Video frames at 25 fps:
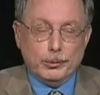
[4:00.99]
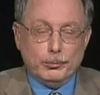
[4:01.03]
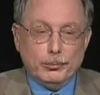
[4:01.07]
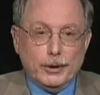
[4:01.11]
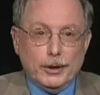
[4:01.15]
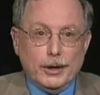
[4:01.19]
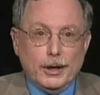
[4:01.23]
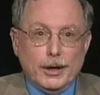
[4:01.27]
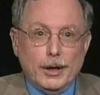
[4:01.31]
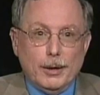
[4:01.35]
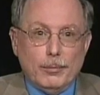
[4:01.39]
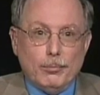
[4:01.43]

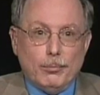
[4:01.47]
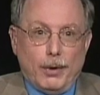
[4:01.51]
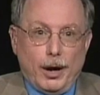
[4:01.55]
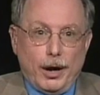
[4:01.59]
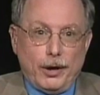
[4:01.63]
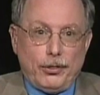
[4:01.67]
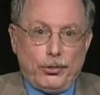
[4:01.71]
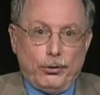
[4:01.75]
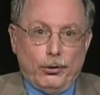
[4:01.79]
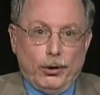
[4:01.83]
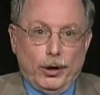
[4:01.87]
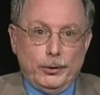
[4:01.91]
Mark Klein
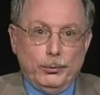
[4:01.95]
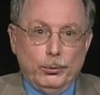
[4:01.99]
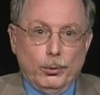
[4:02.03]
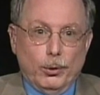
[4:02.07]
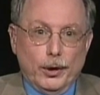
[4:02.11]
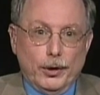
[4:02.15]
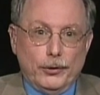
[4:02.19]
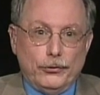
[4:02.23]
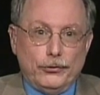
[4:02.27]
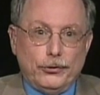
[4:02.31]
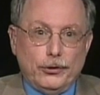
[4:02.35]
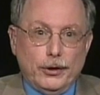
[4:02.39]
is the
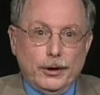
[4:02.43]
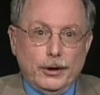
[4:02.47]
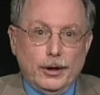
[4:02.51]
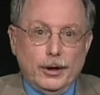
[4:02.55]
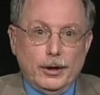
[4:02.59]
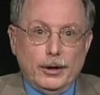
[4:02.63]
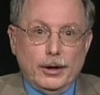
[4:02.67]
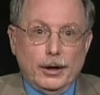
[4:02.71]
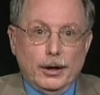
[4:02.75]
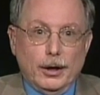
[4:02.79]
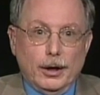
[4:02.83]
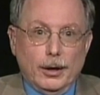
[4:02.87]
AT&T
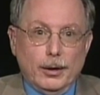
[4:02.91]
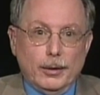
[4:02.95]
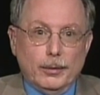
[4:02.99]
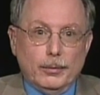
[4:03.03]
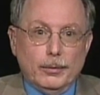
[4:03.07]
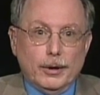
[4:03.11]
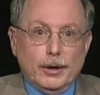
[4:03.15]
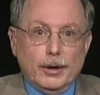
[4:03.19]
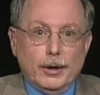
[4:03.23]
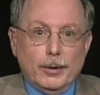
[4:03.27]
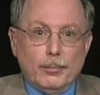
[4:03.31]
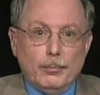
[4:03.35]

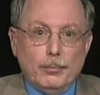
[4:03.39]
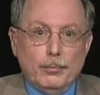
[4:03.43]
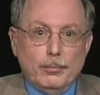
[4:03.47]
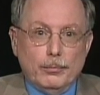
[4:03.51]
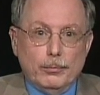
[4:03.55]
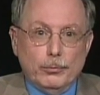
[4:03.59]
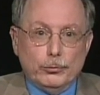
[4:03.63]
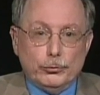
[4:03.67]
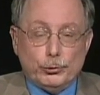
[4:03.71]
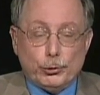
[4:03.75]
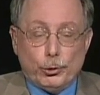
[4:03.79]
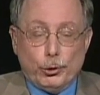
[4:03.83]
whistleblower who
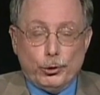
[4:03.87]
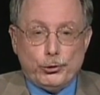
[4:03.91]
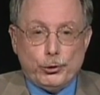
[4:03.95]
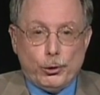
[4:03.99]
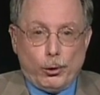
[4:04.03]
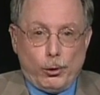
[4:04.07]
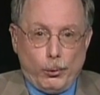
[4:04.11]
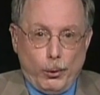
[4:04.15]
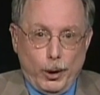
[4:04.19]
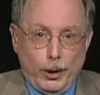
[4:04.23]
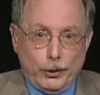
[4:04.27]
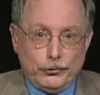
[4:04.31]
appeared on
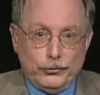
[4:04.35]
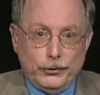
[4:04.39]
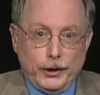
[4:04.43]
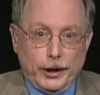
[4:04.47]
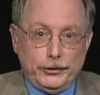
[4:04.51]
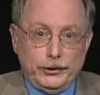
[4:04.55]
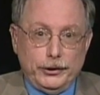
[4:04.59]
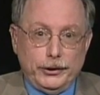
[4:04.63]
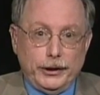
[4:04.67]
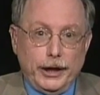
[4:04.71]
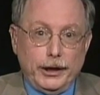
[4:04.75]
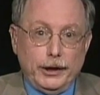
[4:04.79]
this
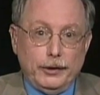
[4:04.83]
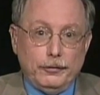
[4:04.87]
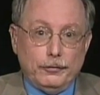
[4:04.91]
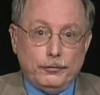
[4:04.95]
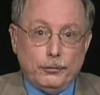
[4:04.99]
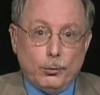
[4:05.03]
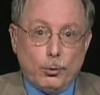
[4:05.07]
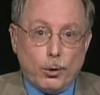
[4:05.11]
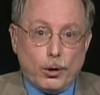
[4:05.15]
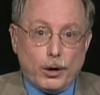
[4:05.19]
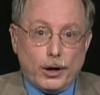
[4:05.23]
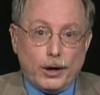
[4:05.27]
newscast last
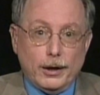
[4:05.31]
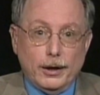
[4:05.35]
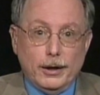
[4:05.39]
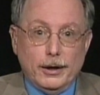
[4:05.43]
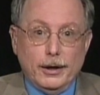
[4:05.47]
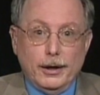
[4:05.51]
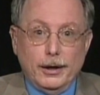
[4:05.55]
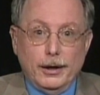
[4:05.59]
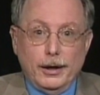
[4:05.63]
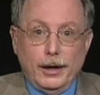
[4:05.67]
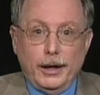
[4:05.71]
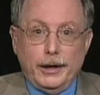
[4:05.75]
November,
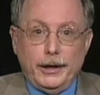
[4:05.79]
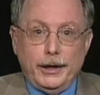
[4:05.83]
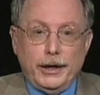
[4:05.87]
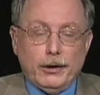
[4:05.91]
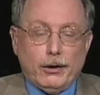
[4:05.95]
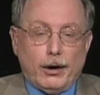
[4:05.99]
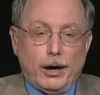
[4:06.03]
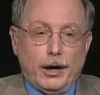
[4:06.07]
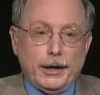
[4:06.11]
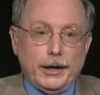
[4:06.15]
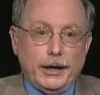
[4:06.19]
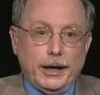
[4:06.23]
who
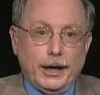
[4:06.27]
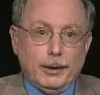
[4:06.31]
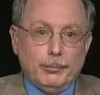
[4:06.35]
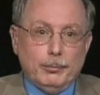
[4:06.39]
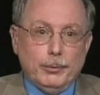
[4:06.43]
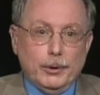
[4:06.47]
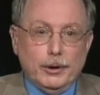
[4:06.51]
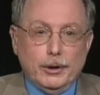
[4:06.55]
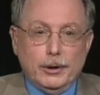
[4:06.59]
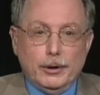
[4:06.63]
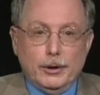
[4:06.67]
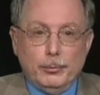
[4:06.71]
explained in the
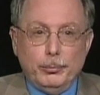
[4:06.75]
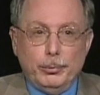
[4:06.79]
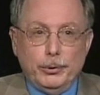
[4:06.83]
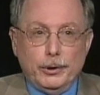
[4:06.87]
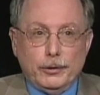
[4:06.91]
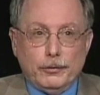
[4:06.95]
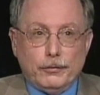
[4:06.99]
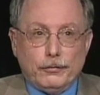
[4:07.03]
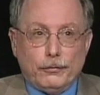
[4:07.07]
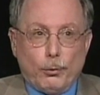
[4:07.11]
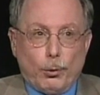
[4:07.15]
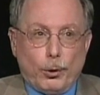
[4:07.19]

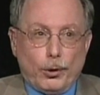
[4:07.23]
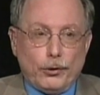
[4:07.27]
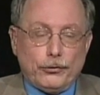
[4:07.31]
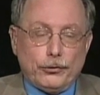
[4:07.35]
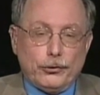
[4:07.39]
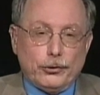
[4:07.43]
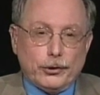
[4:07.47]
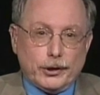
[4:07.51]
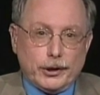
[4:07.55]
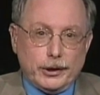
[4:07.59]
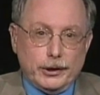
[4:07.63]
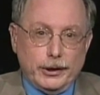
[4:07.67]
placid, dull
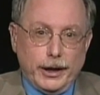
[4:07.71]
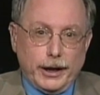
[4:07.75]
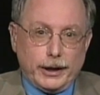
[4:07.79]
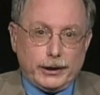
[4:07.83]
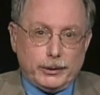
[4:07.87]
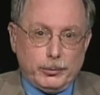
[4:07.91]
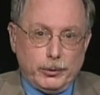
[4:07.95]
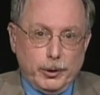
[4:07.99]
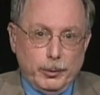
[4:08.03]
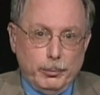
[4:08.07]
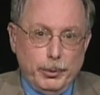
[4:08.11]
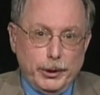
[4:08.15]
terms
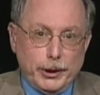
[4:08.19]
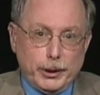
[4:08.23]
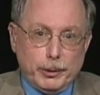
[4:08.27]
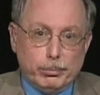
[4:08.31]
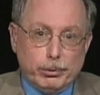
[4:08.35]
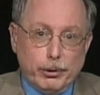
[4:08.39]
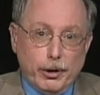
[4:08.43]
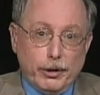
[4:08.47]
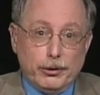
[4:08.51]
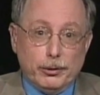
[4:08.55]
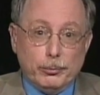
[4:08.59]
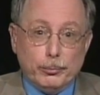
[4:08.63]
of your
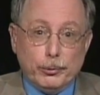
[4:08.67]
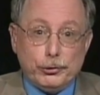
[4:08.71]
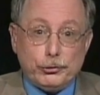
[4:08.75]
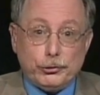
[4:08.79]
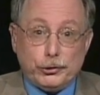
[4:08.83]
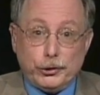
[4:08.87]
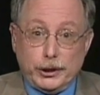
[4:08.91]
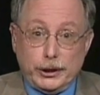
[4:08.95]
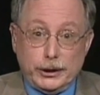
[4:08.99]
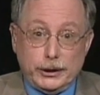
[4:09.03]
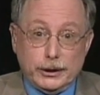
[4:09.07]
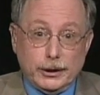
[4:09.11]
local
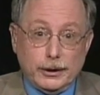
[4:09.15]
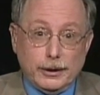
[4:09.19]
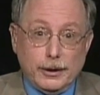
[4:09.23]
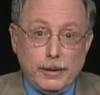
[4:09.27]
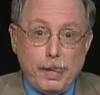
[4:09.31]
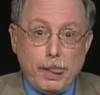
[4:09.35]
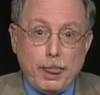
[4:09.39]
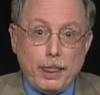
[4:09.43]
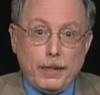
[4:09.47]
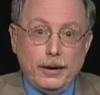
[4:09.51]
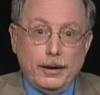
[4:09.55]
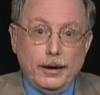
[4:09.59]
neighborhood
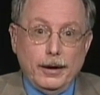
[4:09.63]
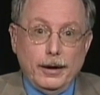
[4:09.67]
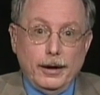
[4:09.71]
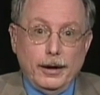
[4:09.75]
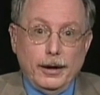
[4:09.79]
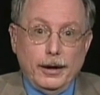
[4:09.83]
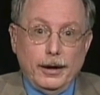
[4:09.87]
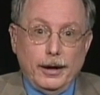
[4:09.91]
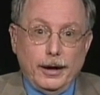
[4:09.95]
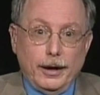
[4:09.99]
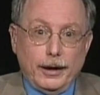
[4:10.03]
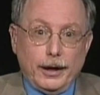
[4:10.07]
IT
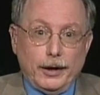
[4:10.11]
desk